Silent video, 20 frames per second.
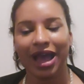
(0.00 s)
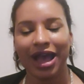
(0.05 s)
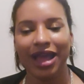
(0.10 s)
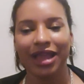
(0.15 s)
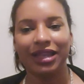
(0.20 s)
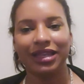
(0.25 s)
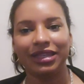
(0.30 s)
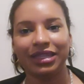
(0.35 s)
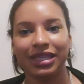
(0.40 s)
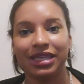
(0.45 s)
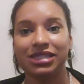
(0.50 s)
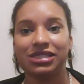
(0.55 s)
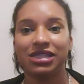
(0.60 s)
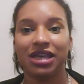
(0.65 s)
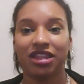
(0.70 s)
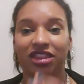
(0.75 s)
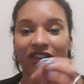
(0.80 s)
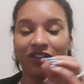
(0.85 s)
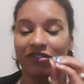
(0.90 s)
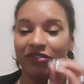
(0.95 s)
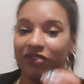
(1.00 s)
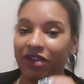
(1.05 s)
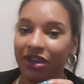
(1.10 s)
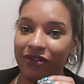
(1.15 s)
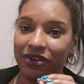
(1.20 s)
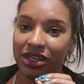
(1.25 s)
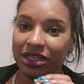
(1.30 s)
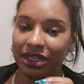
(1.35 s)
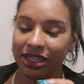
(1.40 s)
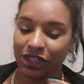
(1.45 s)
at least. At the
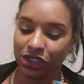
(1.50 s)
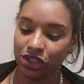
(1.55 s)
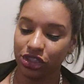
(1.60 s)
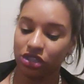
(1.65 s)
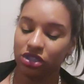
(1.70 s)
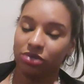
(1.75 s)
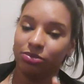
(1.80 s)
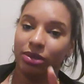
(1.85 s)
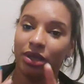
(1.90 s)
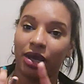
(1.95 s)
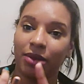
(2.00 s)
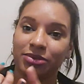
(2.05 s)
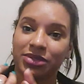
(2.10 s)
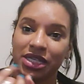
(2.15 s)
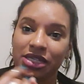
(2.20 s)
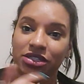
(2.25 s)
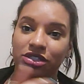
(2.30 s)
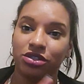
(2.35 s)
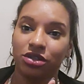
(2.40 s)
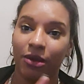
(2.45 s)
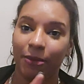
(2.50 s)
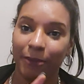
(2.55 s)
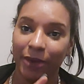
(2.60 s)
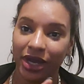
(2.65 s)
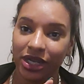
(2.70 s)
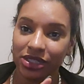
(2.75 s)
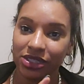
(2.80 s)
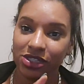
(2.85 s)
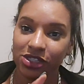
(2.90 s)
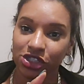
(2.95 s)
very least, you should be updating your
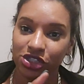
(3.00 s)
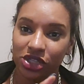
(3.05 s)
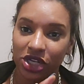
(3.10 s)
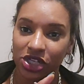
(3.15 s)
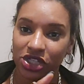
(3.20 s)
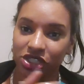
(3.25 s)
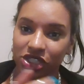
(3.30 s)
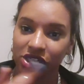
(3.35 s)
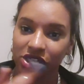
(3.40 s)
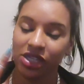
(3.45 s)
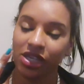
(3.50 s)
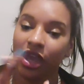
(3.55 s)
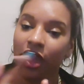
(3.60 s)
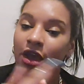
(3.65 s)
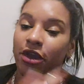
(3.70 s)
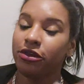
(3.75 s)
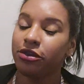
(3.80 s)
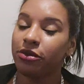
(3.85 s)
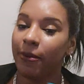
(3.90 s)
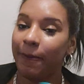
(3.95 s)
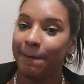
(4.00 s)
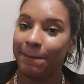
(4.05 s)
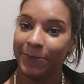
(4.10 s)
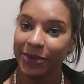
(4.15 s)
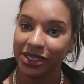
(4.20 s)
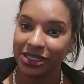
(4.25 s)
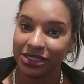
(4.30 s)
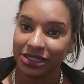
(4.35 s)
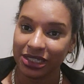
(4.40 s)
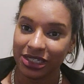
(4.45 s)
marketing strategy, your
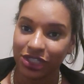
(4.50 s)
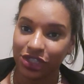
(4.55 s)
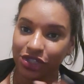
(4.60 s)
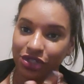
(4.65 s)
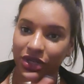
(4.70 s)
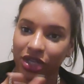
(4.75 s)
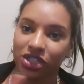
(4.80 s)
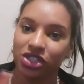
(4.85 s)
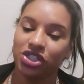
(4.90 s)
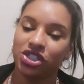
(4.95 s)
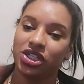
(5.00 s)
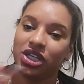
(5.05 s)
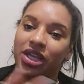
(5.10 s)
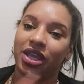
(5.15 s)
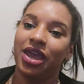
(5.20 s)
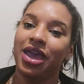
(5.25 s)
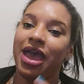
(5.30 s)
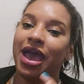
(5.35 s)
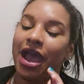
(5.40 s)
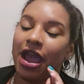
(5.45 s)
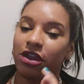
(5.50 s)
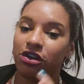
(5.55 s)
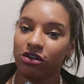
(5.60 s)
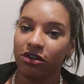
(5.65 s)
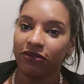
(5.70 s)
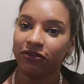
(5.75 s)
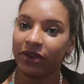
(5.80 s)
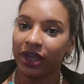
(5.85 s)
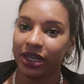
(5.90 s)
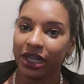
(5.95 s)
business strategy, and your
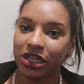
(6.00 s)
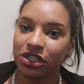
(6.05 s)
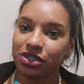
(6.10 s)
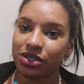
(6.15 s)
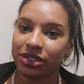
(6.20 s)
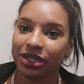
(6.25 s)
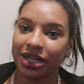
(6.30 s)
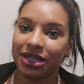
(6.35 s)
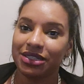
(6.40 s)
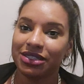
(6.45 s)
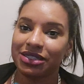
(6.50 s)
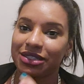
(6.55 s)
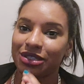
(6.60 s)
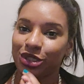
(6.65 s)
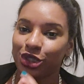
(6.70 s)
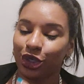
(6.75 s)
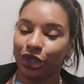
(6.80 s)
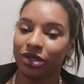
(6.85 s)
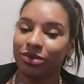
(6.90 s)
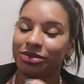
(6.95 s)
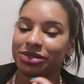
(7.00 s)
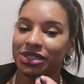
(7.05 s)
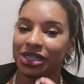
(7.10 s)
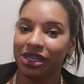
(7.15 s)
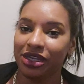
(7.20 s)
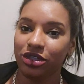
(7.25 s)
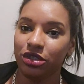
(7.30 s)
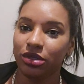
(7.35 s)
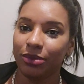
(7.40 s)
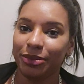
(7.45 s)
financial analysis documents
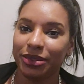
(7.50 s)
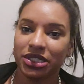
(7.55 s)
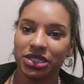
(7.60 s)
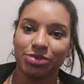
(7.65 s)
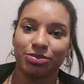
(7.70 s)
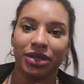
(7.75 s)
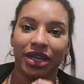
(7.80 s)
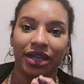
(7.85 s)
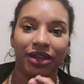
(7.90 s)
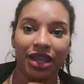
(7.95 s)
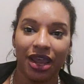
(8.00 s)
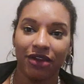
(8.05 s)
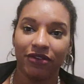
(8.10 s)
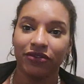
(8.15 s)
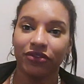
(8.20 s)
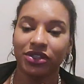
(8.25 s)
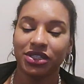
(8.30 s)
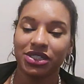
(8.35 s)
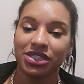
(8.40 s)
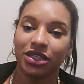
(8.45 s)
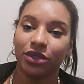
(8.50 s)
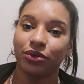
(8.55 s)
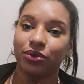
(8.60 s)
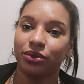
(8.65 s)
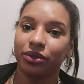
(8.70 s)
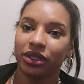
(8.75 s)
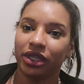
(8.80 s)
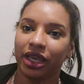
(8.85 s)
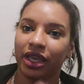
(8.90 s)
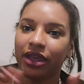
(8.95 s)
in your business plan every
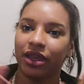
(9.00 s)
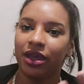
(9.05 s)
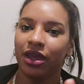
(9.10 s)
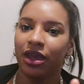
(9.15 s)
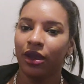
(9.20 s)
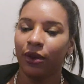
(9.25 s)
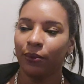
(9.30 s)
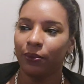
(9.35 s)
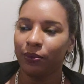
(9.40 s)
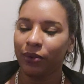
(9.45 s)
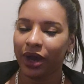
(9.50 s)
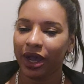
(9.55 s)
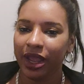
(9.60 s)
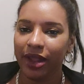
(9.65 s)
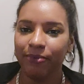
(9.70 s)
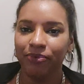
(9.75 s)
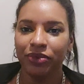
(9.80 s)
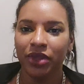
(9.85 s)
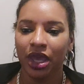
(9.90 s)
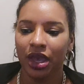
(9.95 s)
single year. Why?